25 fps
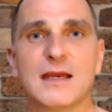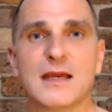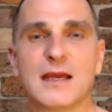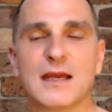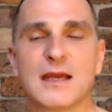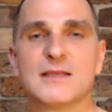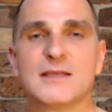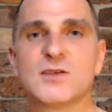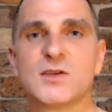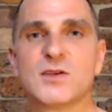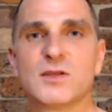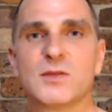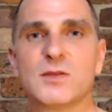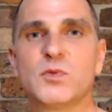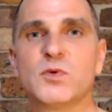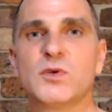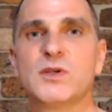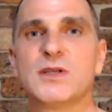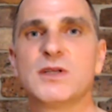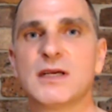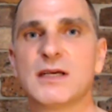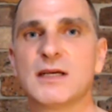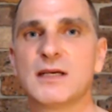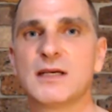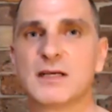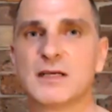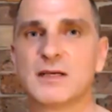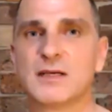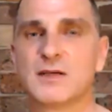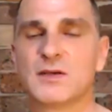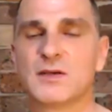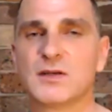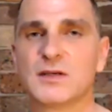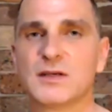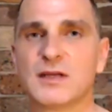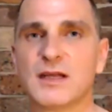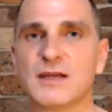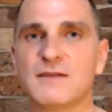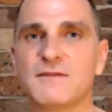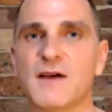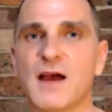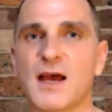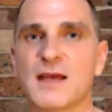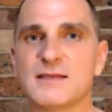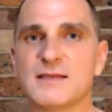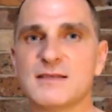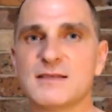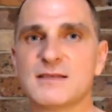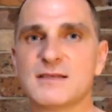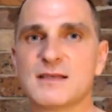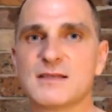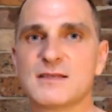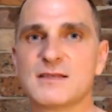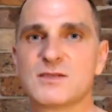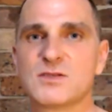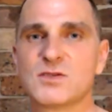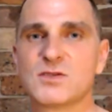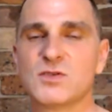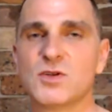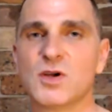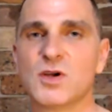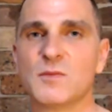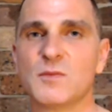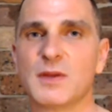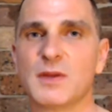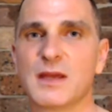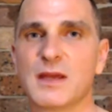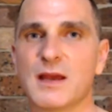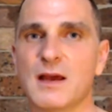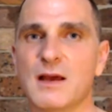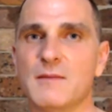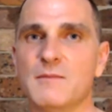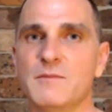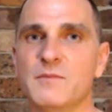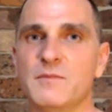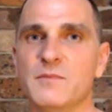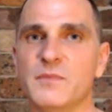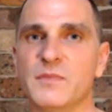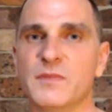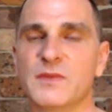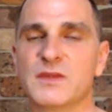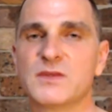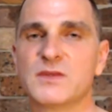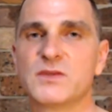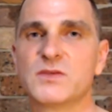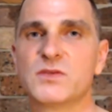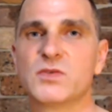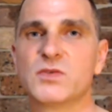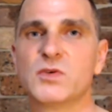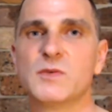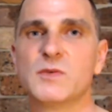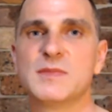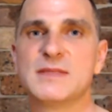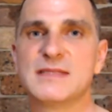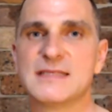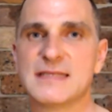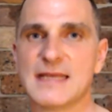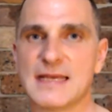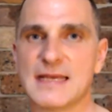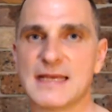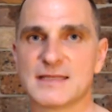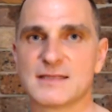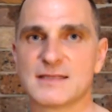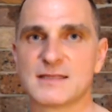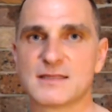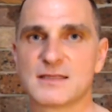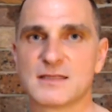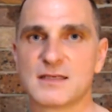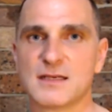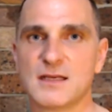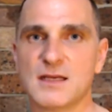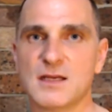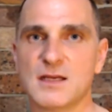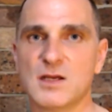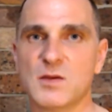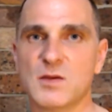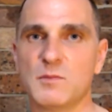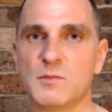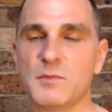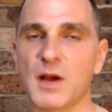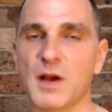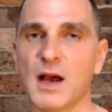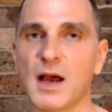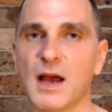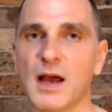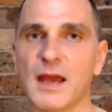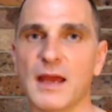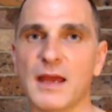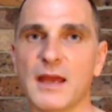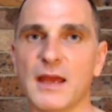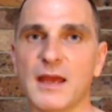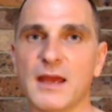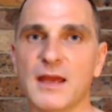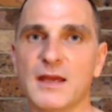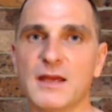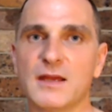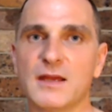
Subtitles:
And so the Buddha advises us to not become too obsessed by